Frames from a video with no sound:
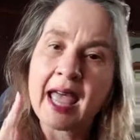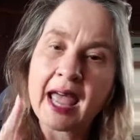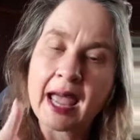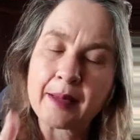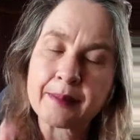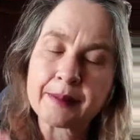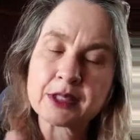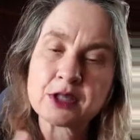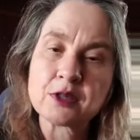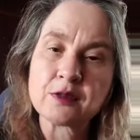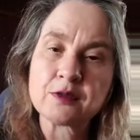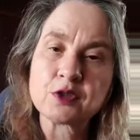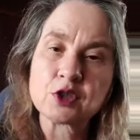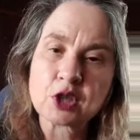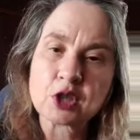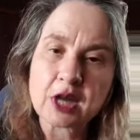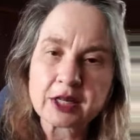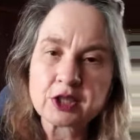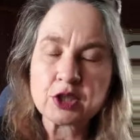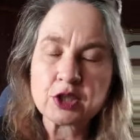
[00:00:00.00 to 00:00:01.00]
habits of
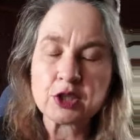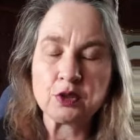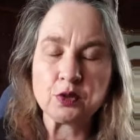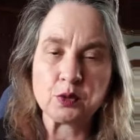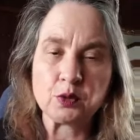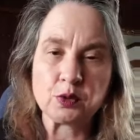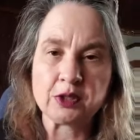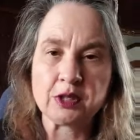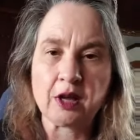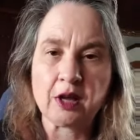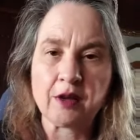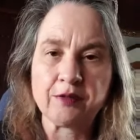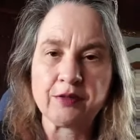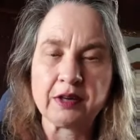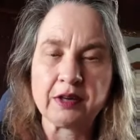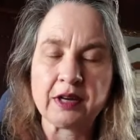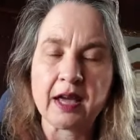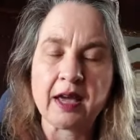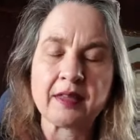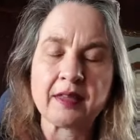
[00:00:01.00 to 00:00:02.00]
judging yourself
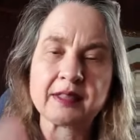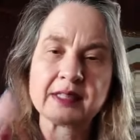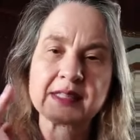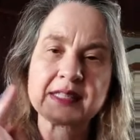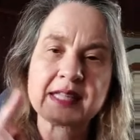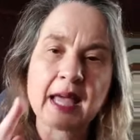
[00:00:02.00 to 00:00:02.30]
and others,